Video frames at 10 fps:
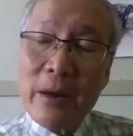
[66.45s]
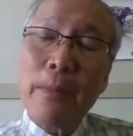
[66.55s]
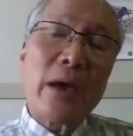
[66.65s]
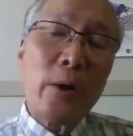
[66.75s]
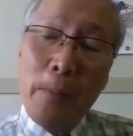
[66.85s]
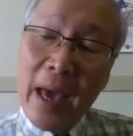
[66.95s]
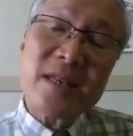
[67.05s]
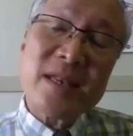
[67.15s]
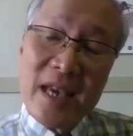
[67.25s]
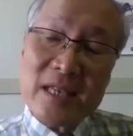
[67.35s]
their
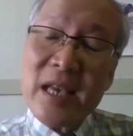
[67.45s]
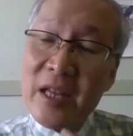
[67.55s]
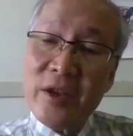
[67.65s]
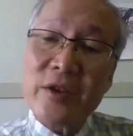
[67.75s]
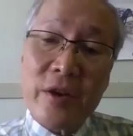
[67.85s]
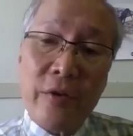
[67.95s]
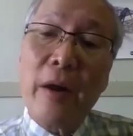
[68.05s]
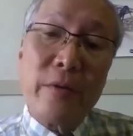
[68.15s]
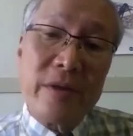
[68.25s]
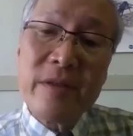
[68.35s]
biomass is under the ground.